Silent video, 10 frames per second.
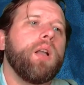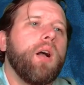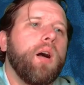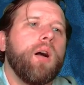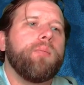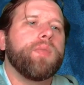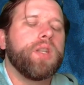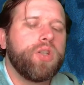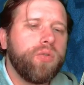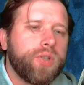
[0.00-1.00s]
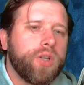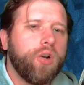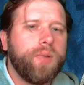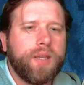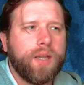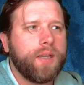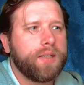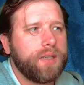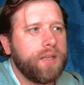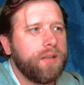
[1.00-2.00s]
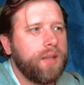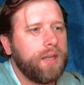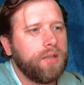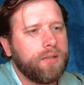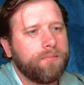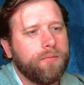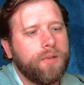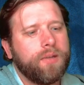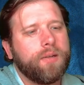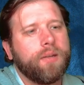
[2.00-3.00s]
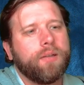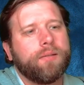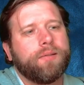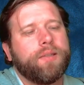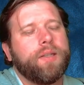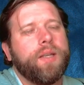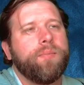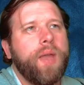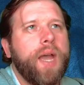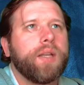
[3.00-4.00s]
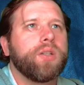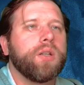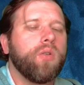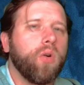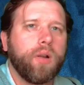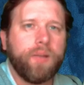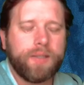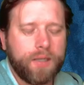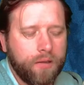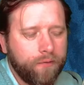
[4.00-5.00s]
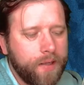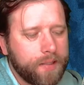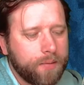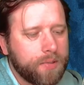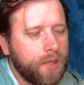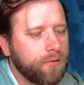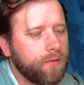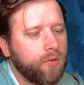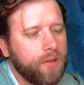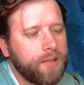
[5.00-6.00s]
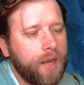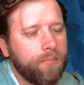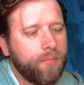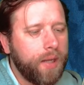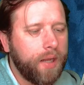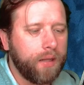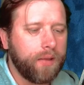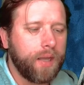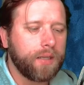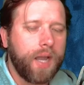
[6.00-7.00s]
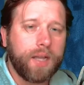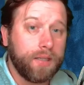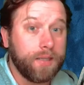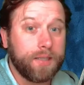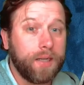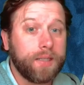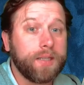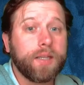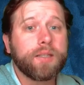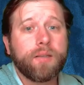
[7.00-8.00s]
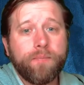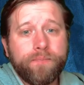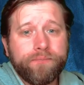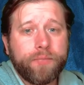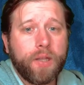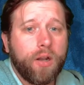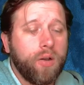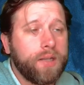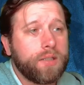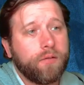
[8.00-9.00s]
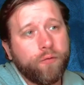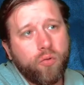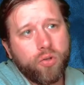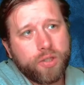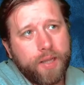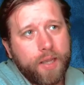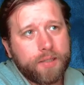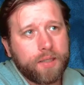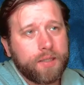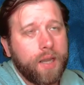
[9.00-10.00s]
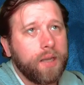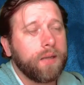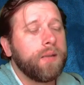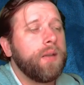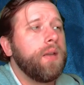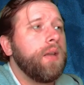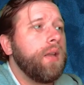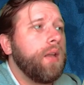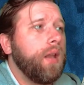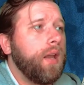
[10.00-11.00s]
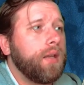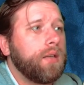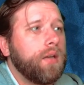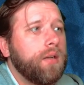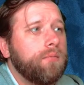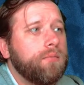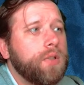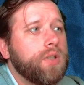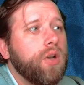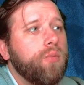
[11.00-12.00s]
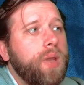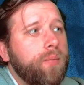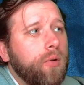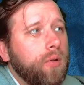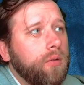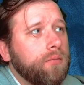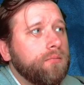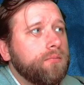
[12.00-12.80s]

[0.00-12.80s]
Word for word: um, do so because uh, they imagine, or at least they convince themselves for the time being, that God doesn't exist. You know, and it's a foolish stance to take, and uh, so people